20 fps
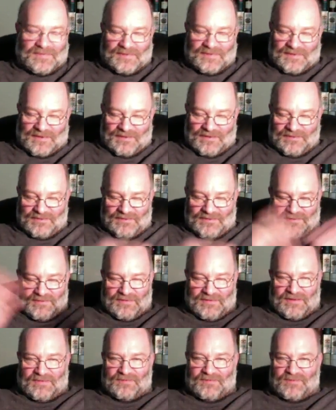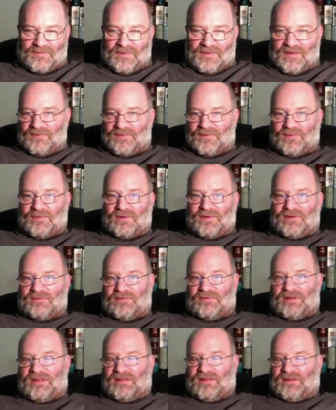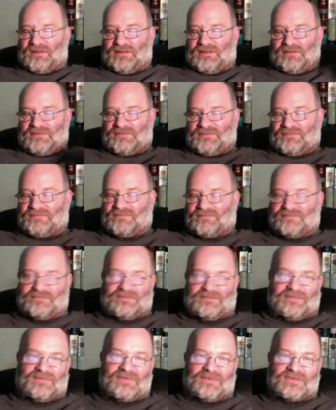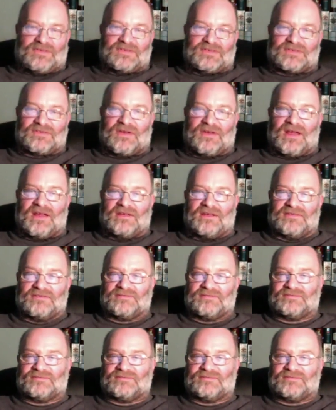I learn a lot from everyone, really, which is great.